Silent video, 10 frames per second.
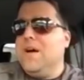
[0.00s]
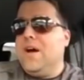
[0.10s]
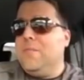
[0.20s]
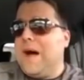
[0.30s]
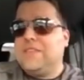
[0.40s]

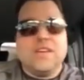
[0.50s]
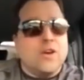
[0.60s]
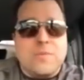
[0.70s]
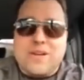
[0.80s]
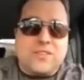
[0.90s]
I think
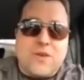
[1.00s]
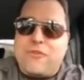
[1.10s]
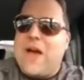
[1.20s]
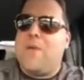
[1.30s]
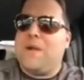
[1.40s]
it'll be a
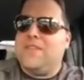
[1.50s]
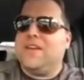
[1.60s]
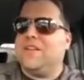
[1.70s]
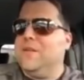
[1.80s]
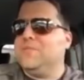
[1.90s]
tough out, but I
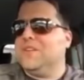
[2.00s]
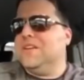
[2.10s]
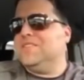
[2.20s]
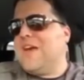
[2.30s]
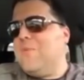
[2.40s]
think Clemson
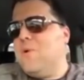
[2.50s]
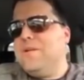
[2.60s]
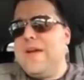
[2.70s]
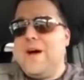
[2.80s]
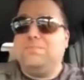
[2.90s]
gets that
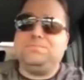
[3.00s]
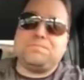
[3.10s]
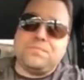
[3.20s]
one. Now,